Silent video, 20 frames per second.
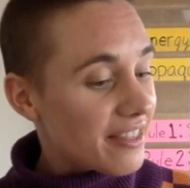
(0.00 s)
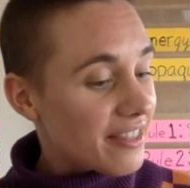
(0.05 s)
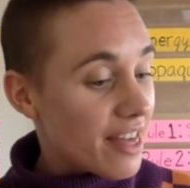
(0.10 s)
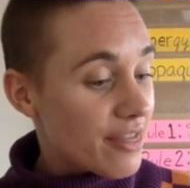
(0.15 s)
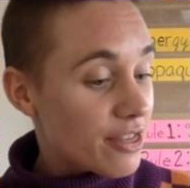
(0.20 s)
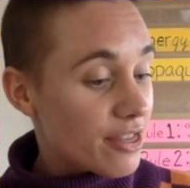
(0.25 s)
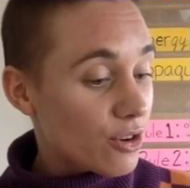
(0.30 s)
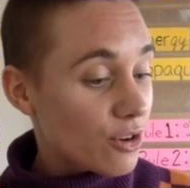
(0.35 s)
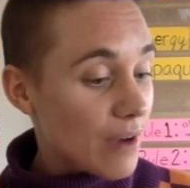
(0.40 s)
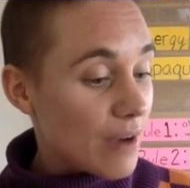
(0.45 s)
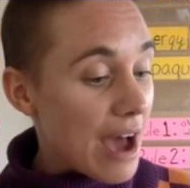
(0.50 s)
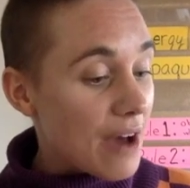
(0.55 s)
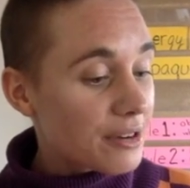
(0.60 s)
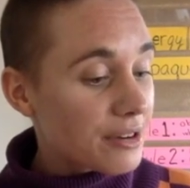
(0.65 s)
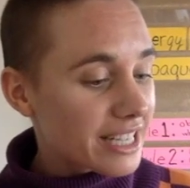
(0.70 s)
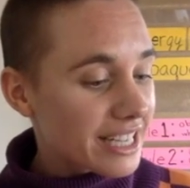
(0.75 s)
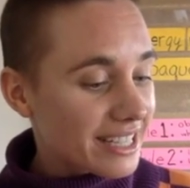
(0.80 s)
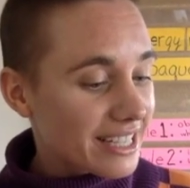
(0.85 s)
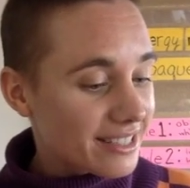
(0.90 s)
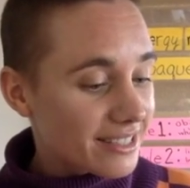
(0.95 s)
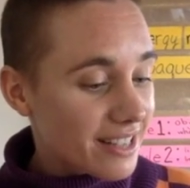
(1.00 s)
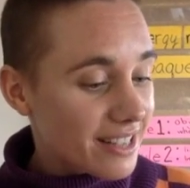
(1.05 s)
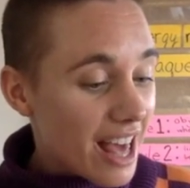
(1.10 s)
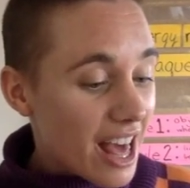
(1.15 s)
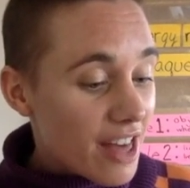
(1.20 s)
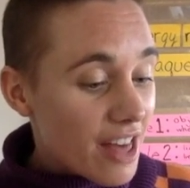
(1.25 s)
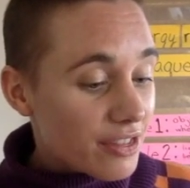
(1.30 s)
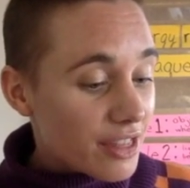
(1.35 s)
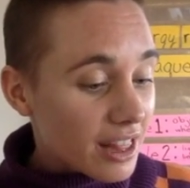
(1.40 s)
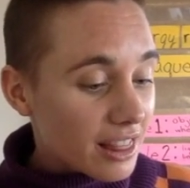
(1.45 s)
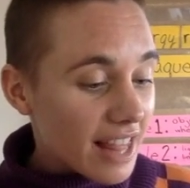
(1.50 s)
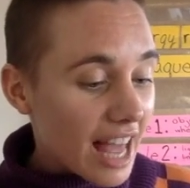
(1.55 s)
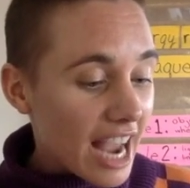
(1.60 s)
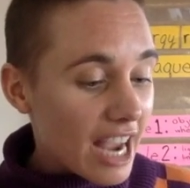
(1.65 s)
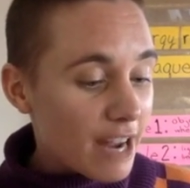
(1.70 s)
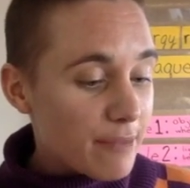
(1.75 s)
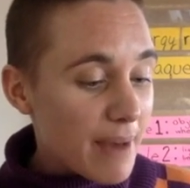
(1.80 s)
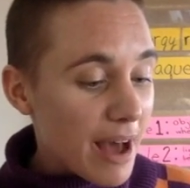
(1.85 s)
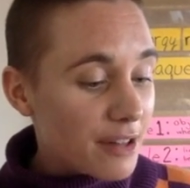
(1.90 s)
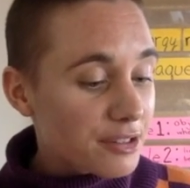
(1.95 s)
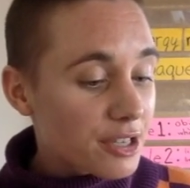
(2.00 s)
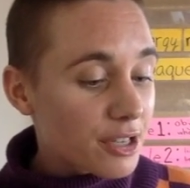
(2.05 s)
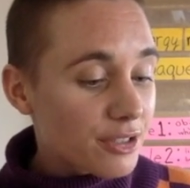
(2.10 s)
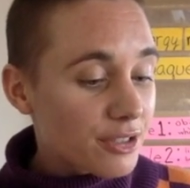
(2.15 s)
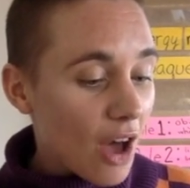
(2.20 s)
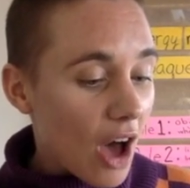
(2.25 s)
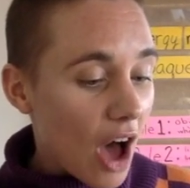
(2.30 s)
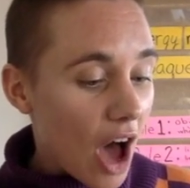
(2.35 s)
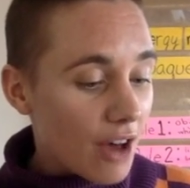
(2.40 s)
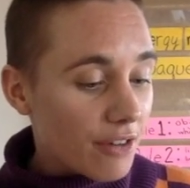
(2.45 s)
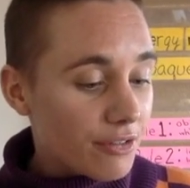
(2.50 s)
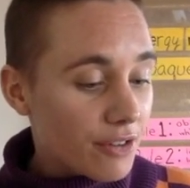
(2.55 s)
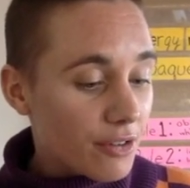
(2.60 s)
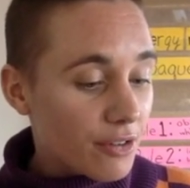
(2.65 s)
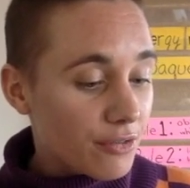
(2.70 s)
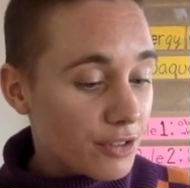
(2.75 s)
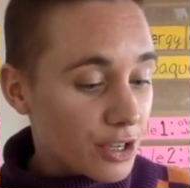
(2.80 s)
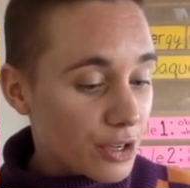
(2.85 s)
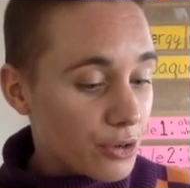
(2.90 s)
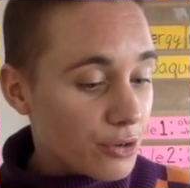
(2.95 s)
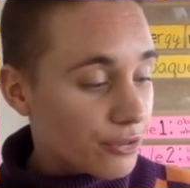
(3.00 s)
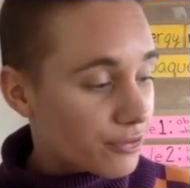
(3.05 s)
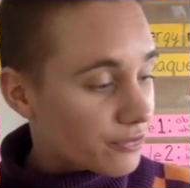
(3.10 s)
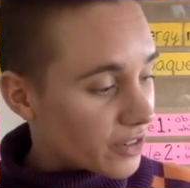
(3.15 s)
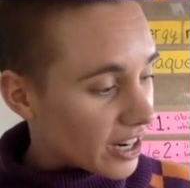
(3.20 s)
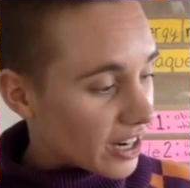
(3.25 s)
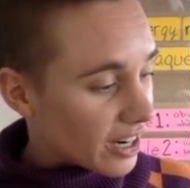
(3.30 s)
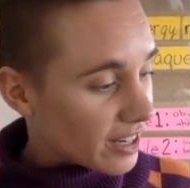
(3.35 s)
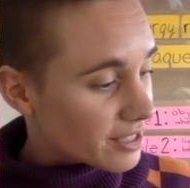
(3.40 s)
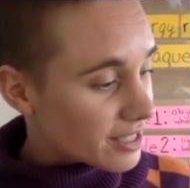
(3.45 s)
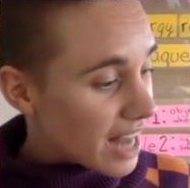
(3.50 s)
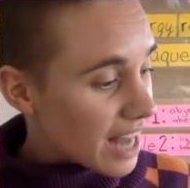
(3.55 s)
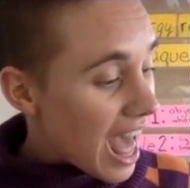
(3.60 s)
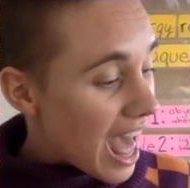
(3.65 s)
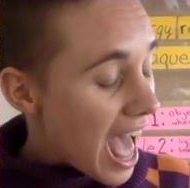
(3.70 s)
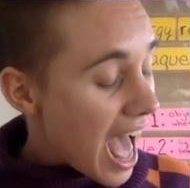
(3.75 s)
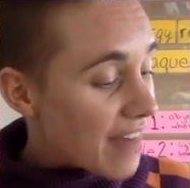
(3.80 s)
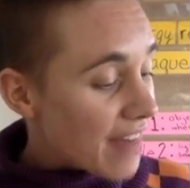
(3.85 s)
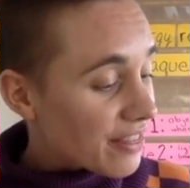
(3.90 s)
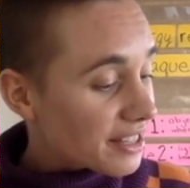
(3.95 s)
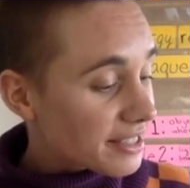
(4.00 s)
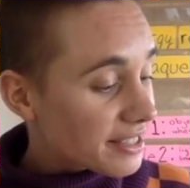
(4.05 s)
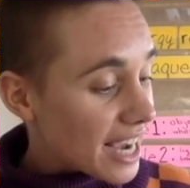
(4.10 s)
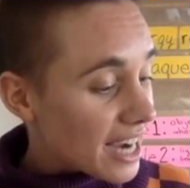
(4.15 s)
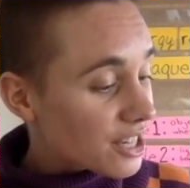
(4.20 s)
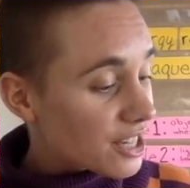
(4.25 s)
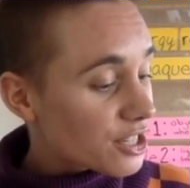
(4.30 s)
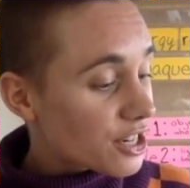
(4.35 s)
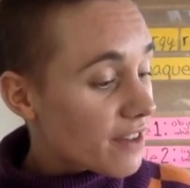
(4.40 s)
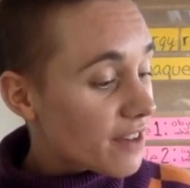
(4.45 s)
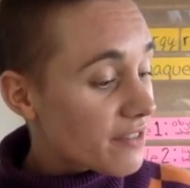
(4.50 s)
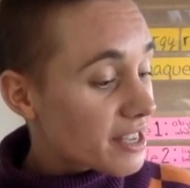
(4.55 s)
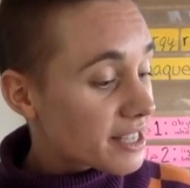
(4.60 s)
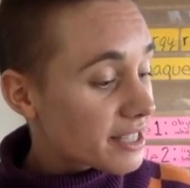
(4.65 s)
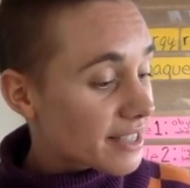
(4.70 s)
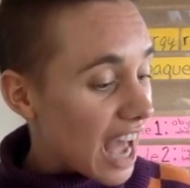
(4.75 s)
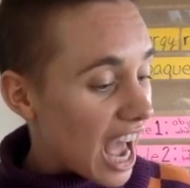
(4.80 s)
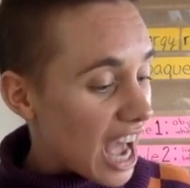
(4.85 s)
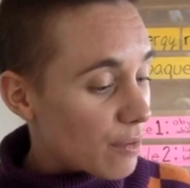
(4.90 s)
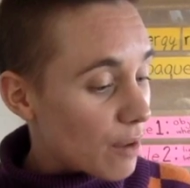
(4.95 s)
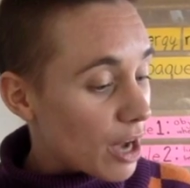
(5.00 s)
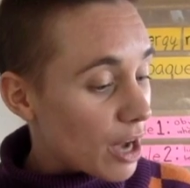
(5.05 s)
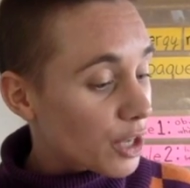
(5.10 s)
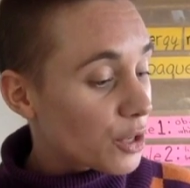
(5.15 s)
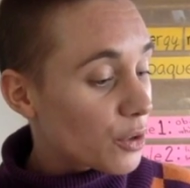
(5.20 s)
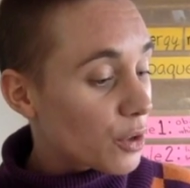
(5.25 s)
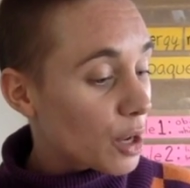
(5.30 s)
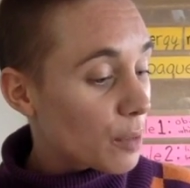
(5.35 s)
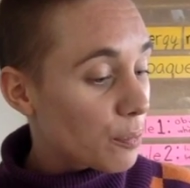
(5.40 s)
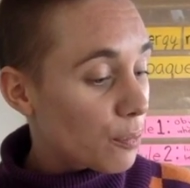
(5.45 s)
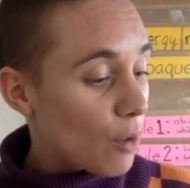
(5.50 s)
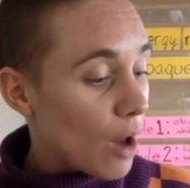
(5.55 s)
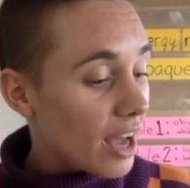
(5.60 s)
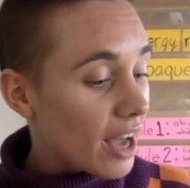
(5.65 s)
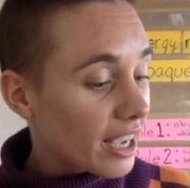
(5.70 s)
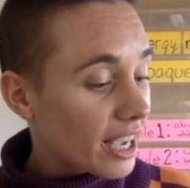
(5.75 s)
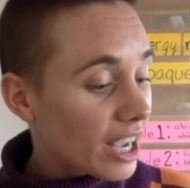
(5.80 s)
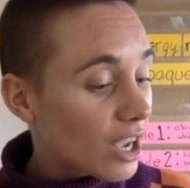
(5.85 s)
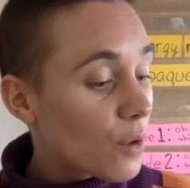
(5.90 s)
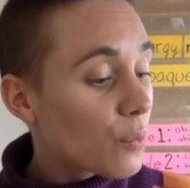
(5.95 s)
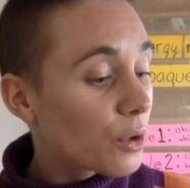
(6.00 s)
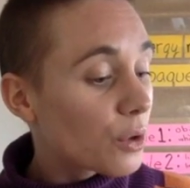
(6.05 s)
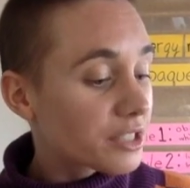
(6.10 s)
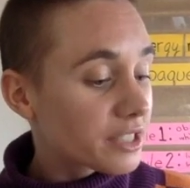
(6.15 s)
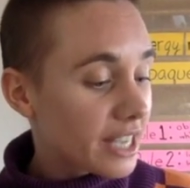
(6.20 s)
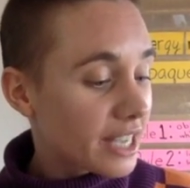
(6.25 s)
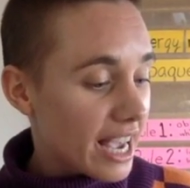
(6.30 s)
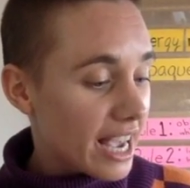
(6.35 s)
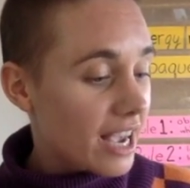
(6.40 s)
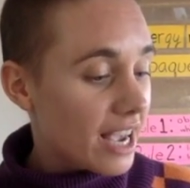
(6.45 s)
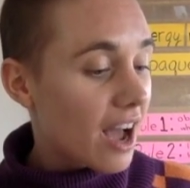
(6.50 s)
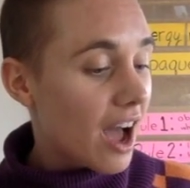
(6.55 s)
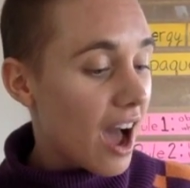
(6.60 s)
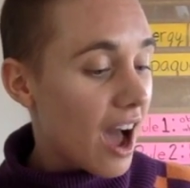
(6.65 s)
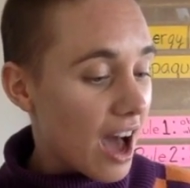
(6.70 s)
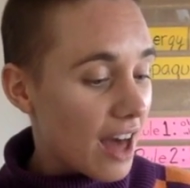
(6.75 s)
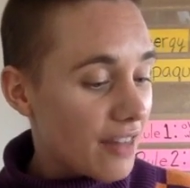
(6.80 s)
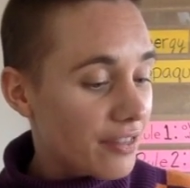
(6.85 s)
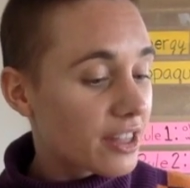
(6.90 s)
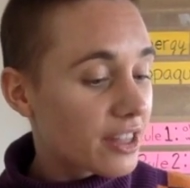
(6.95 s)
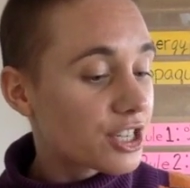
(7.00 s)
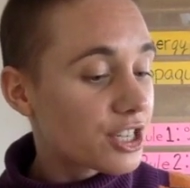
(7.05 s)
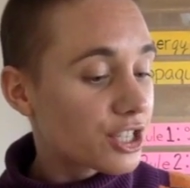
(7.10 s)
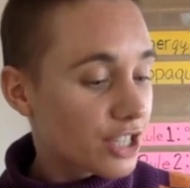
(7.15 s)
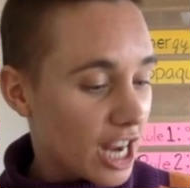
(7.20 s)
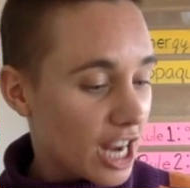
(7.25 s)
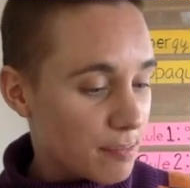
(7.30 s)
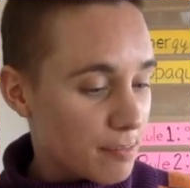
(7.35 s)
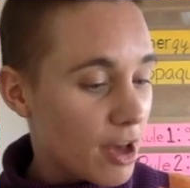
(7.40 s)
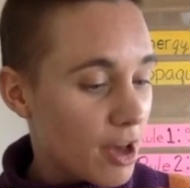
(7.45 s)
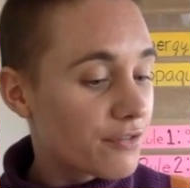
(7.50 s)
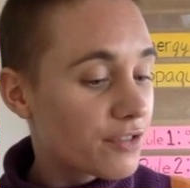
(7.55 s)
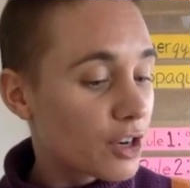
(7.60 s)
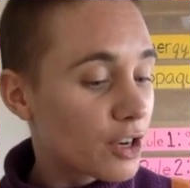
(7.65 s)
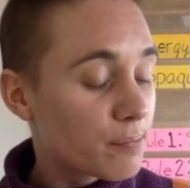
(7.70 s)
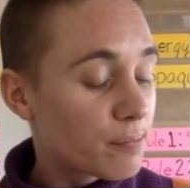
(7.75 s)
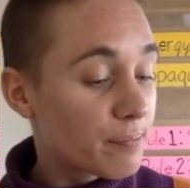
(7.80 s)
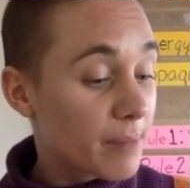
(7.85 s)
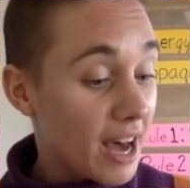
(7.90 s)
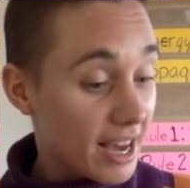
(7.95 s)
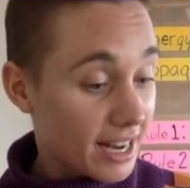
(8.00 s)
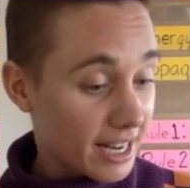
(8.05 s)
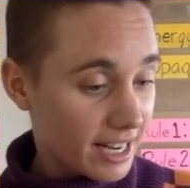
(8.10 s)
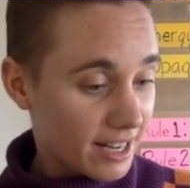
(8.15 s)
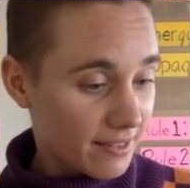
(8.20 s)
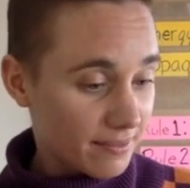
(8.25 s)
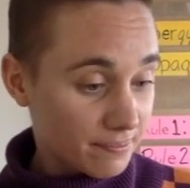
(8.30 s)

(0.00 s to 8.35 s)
than the ground is, the light bounces off of you first, and the section of the sidewalk you are blocking will take on the shape of your body.